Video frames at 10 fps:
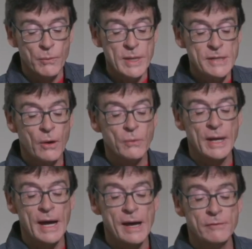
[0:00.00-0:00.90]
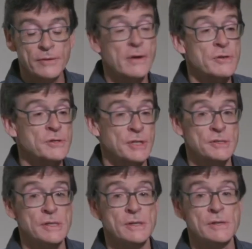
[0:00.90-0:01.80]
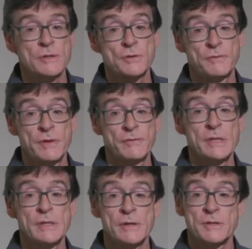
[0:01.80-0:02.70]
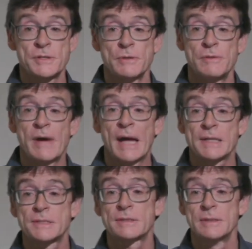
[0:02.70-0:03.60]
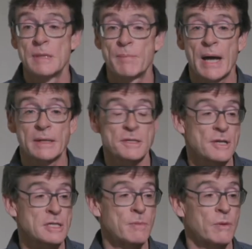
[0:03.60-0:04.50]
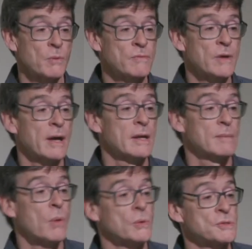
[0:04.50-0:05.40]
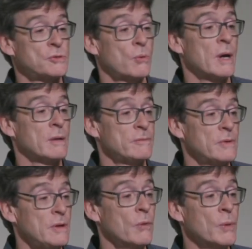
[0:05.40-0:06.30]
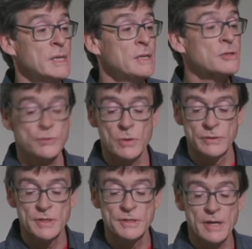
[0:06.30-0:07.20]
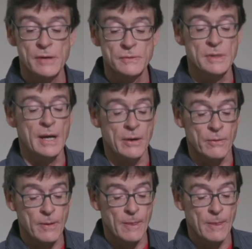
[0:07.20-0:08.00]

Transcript: We don't have another 60 years or 50 years to advance impact assessment. We've got at most 12. We need to sort this out now.